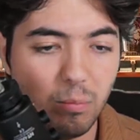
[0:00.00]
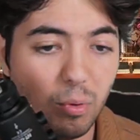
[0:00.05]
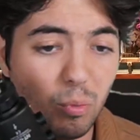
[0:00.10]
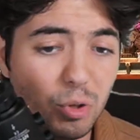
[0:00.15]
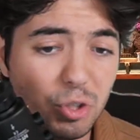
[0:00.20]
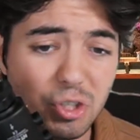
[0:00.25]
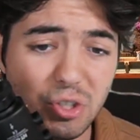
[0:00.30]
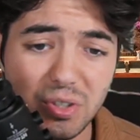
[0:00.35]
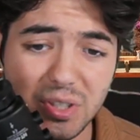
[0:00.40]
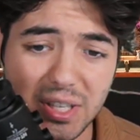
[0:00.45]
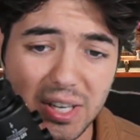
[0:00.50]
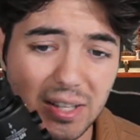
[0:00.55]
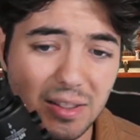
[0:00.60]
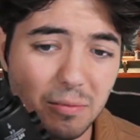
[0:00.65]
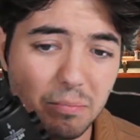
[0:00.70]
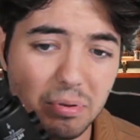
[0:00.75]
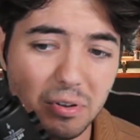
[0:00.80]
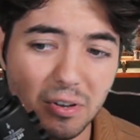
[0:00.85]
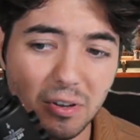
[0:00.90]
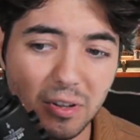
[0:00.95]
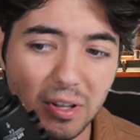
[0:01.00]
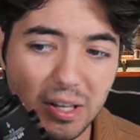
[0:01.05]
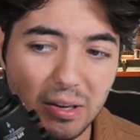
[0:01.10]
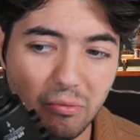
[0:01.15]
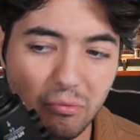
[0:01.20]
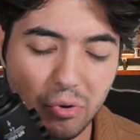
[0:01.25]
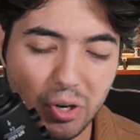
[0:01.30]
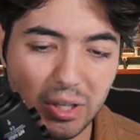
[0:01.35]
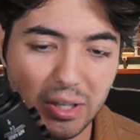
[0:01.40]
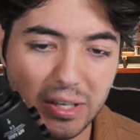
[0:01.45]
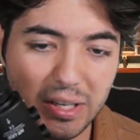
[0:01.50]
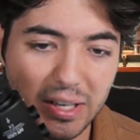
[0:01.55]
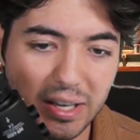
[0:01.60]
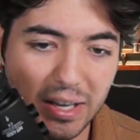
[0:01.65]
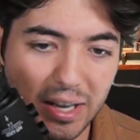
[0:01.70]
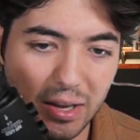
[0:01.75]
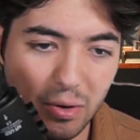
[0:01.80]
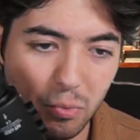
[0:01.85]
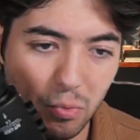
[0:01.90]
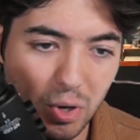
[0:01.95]
But once you take the pill, it
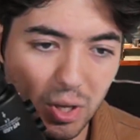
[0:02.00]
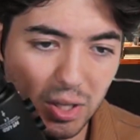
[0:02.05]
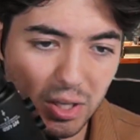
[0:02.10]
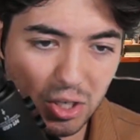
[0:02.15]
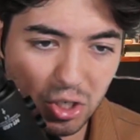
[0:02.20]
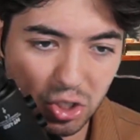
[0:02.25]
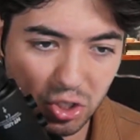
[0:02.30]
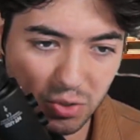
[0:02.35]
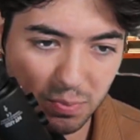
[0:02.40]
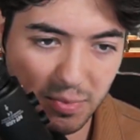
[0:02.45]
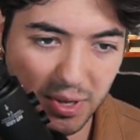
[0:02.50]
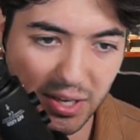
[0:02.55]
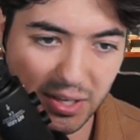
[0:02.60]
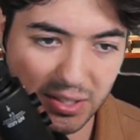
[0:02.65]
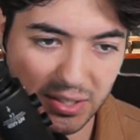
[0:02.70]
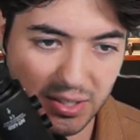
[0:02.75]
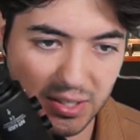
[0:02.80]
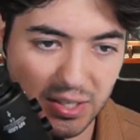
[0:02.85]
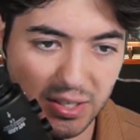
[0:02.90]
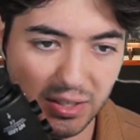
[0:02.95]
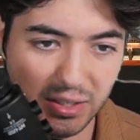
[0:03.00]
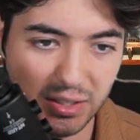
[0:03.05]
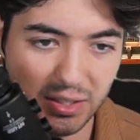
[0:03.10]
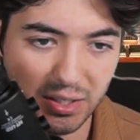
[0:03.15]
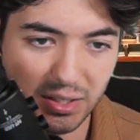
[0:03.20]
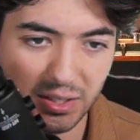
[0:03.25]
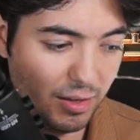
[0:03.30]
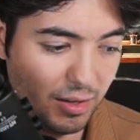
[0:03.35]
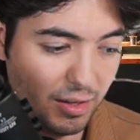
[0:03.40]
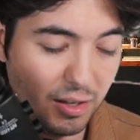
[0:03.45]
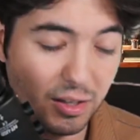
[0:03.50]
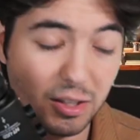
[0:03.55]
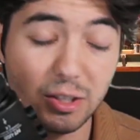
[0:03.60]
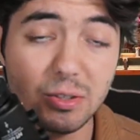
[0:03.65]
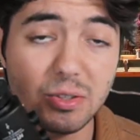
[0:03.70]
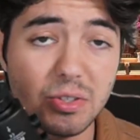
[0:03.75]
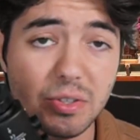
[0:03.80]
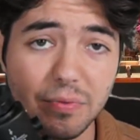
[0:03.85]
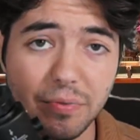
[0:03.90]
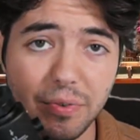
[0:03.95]
really just makes things, it
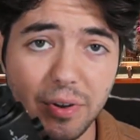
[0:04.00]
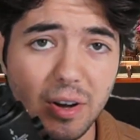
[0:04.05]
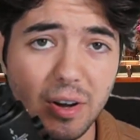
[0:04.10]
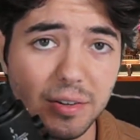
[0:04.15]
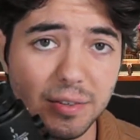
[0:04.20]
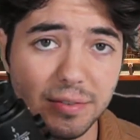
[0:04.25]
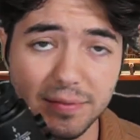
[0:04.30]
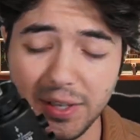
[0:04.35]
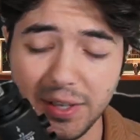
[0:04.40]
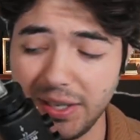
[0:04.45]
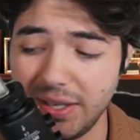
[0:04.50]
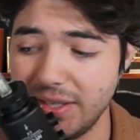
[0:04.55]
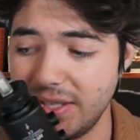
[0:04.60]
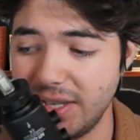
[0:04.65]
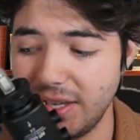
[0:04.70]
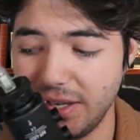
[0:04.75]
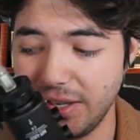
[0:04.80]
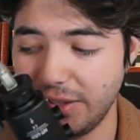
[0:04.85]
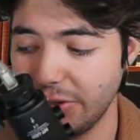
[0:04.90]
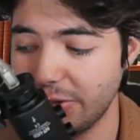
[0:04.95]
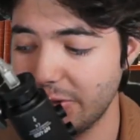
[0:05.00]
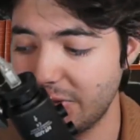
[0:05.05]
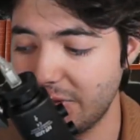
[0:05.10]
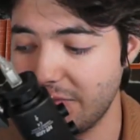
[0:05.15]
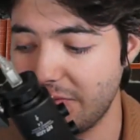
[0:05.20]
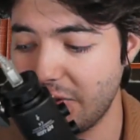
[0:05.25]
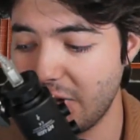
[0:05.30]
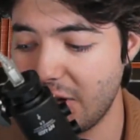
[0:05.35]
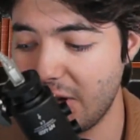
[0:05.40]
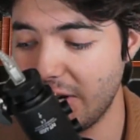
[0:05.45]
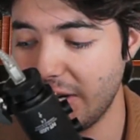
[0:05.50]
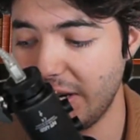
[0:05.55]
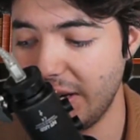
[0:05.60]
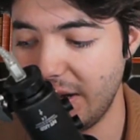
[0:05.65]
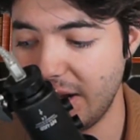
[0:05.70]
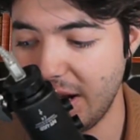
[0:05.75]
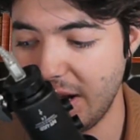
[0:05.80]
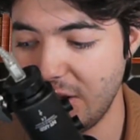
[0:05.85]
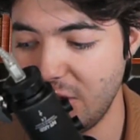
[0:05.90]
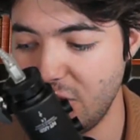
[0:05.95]
clears the fog. Like I said, it clears the fog,
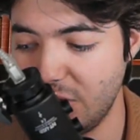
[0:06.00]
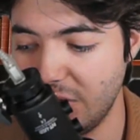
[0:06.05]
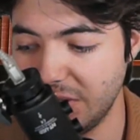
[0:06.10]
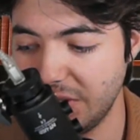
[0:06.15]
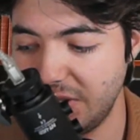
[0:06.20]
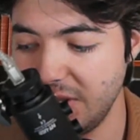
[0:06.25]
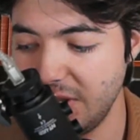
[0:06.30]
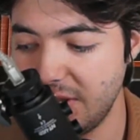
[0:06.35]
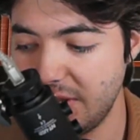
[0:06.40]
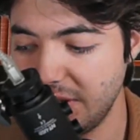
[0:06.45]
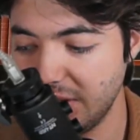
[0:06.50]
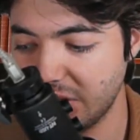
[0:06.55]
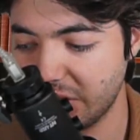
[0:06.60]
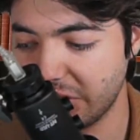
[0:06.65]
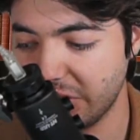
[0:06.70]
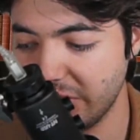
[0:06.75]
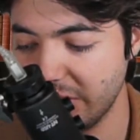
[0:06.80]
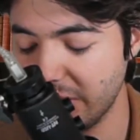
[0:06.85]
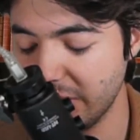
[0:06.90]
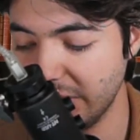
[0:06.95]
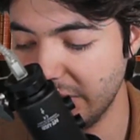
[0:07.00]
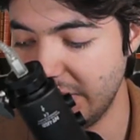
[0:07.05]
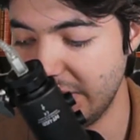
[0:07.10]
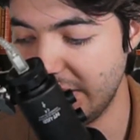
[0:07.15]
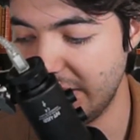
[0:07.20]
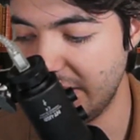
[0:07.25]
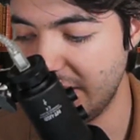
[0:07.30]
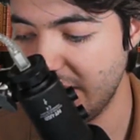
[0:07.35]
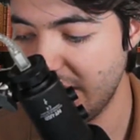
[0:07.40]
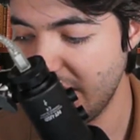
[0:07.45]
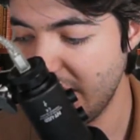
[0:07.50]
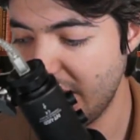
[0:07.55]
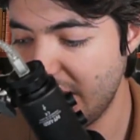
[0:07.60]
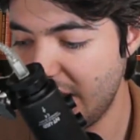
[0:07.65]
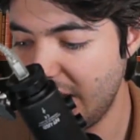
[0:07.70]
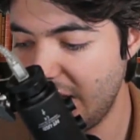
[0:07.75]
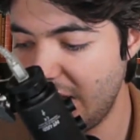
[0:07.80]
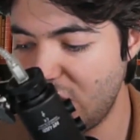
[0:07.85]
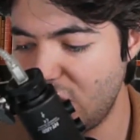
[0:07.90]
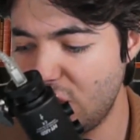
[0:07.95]
and you can see things clearly, and
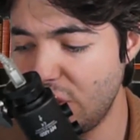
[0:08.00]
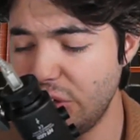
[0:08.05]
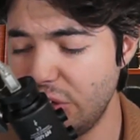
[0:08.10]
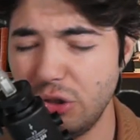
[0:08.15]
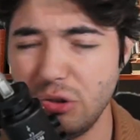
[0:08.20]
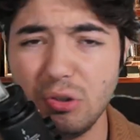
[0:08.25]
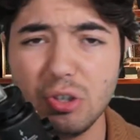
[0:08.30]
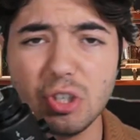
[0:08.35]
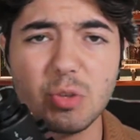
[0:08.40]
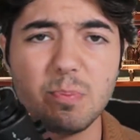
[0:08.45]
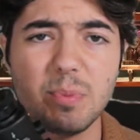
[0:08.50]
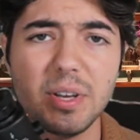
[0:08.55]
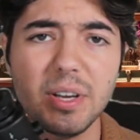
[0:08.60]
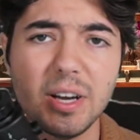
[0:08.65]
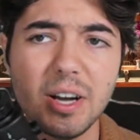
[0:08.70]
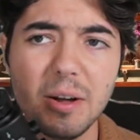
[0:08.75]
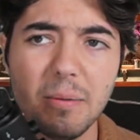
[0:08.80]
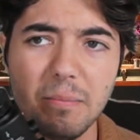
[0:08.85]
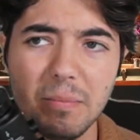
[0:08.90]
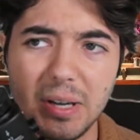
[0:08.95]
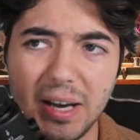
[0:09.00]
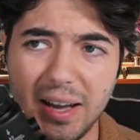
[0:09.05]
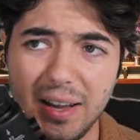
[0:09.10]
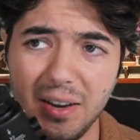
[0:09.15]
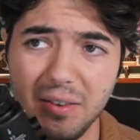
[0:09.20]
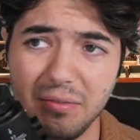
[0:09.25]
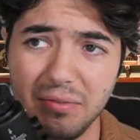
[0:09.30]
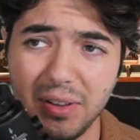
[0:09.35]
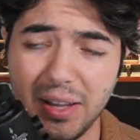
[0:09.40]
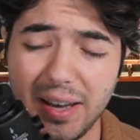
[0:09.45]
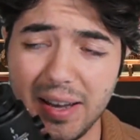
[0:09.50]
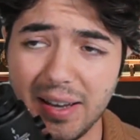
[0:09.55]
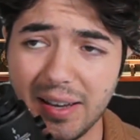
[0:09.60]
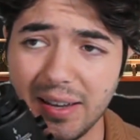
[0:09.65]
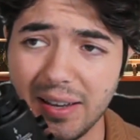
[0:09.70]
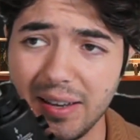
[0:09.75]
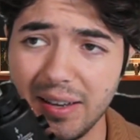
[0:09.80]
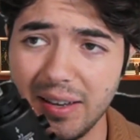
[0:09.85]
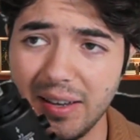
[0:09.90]
you just become kind of like